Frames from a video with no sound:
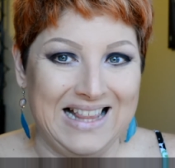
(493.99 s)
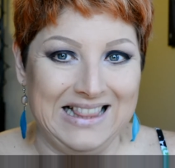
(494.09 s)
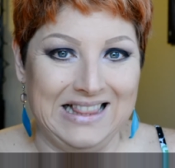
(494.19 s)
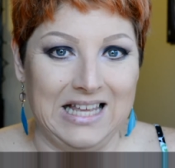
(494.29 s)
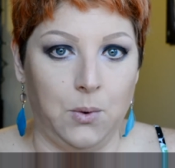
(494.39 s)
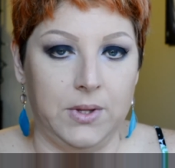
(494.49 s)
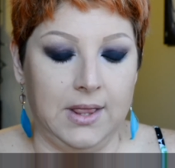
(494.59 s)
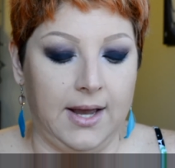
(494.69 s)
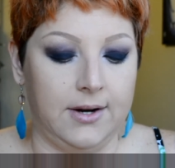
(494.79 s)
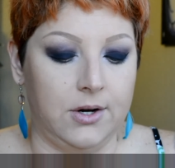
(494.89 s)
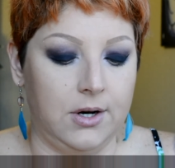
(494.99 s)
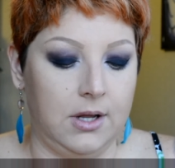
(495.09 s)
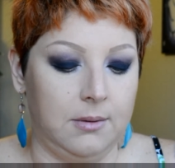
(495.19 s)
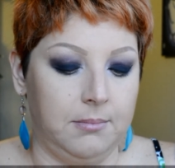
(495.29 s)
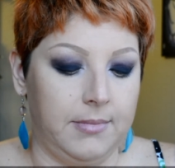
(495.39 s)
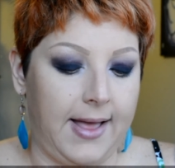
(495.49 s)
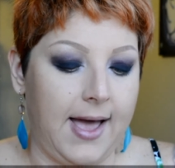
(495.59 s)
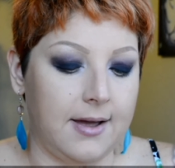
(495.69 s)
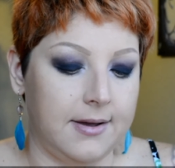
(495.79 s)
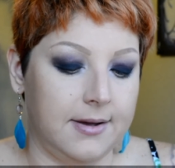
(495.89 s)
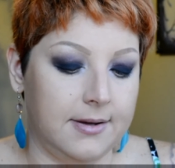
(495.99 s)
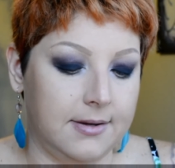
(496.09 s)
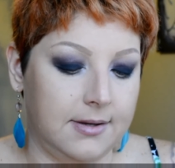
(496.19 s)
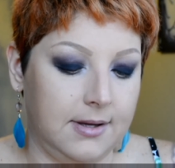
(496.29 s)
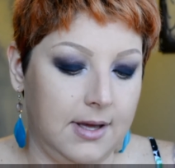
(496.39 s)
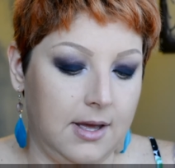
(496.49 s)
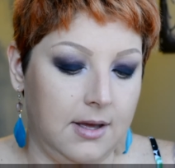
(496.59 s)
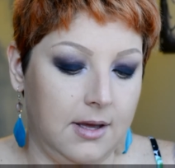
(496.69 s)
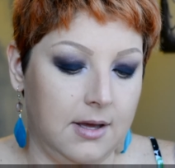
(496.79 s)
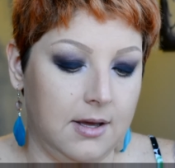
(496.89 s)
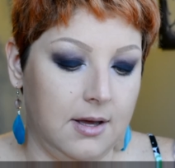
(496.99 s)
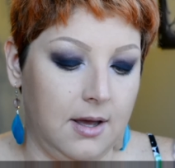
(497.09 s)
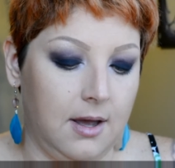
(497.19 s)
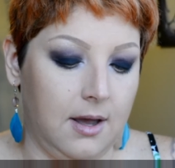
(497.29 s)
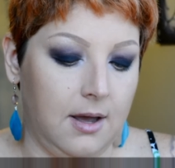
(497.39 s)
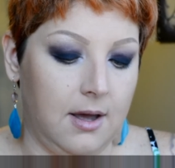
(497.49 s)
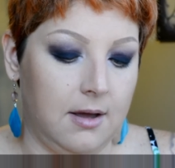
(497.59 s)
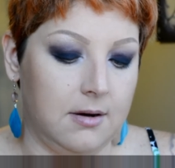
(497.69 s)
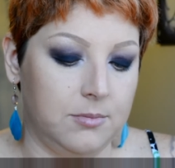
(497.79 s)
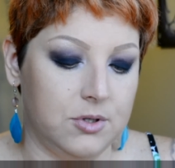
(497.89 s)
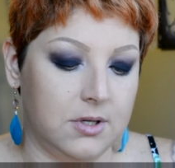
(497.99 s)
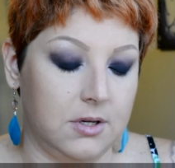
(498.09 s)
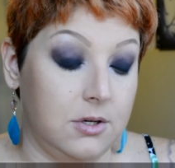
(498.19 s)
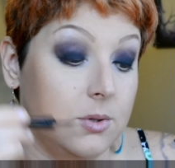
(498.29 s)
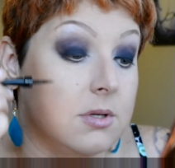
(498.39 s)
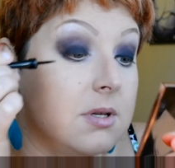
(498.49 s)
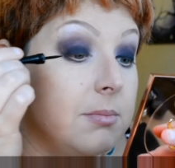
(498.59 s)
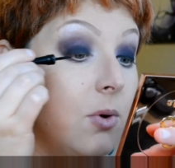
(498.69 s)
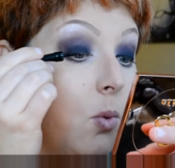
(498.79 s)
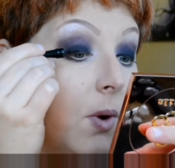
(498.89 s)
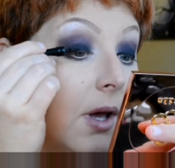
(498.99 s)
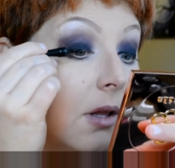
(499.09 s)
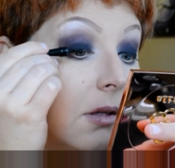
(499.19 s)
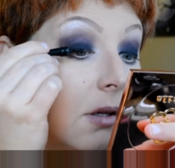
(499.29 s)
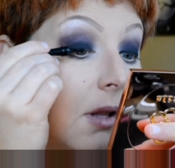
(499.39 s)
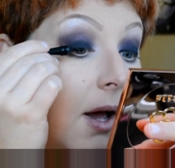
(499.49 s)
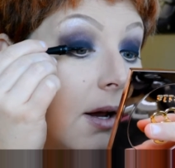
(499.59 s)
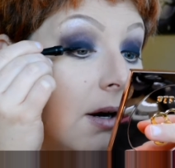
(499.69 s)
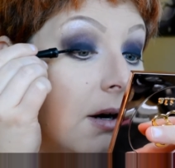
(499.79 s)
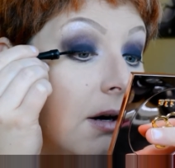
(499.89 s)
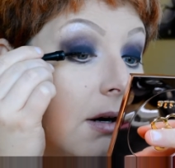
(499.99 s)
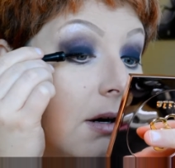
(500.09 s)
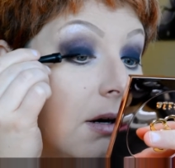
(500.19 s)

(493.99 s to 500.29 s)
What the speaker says: liquid liner in black, and I'm just going to do a simple wing the liner.